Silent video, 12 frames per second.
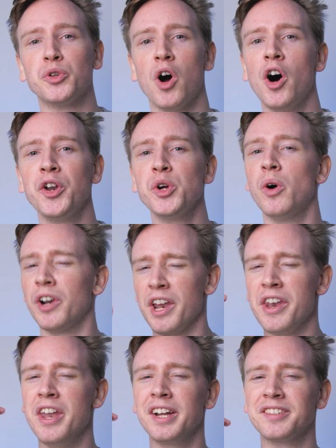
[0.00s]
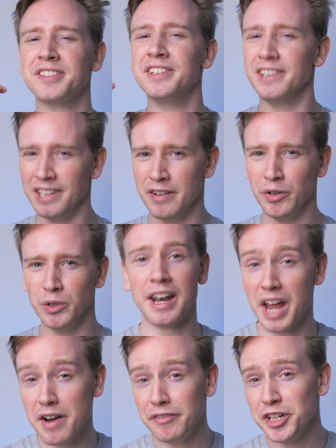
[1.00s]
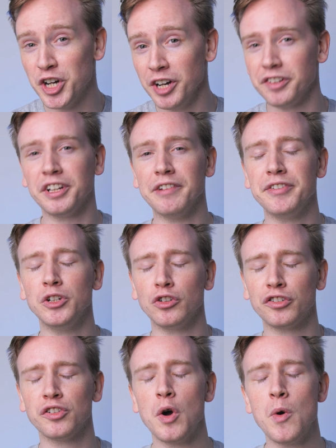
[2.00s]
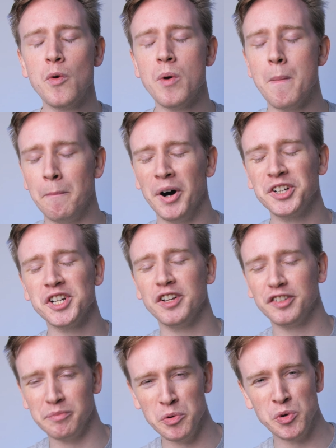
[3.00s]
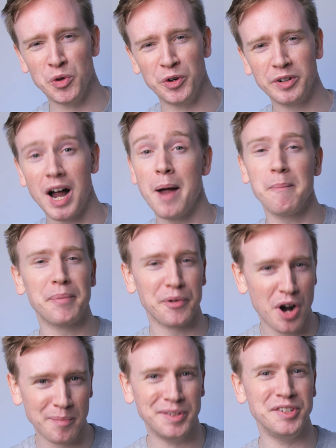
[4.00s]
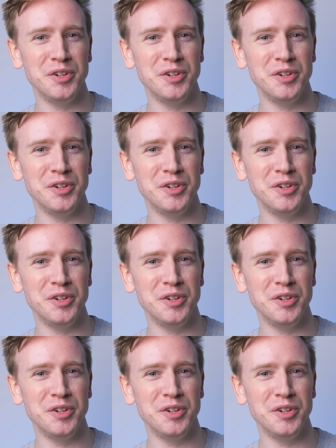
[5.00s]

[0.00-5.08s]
your audio on a next level. And every cut is going to feel so much smoother. I promise